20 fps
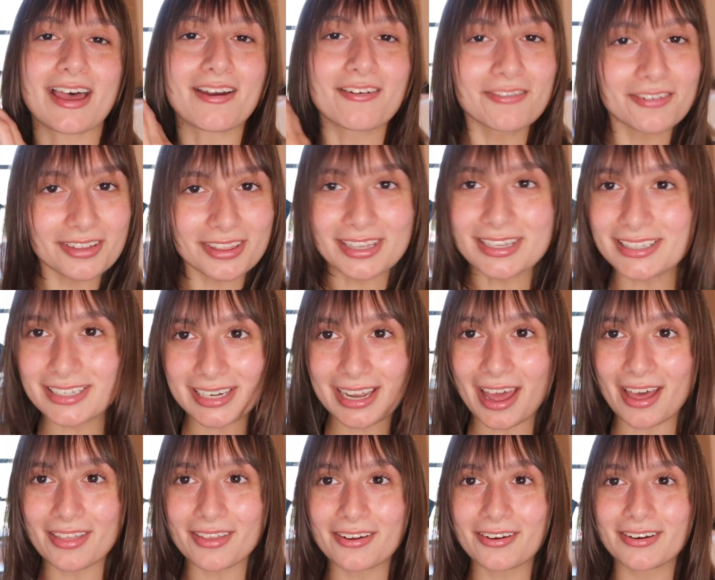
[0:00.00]
everything
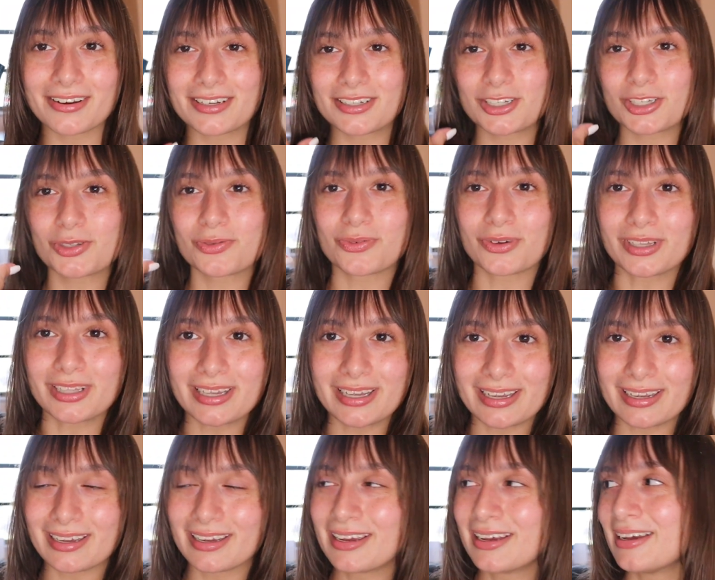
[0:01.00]
together and just
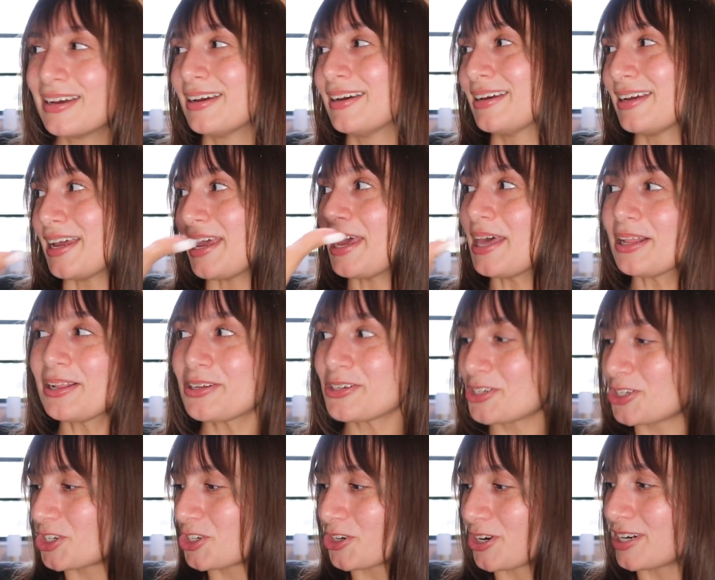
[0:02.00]
really
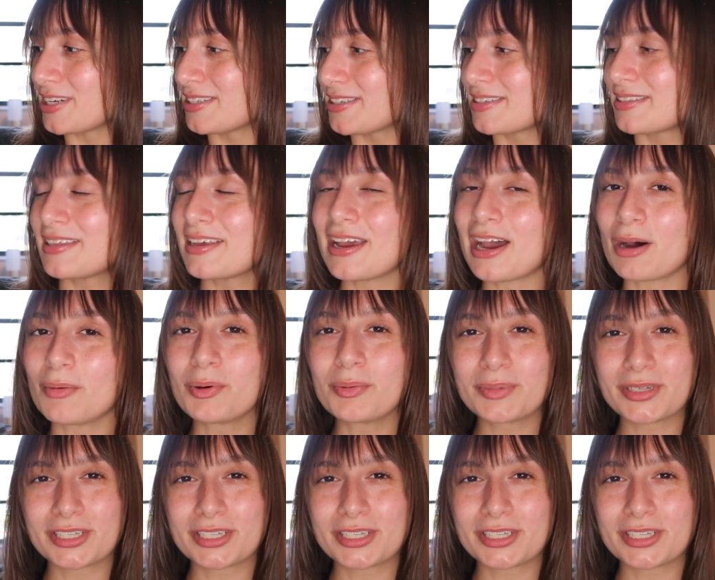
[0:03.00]
illustrates the album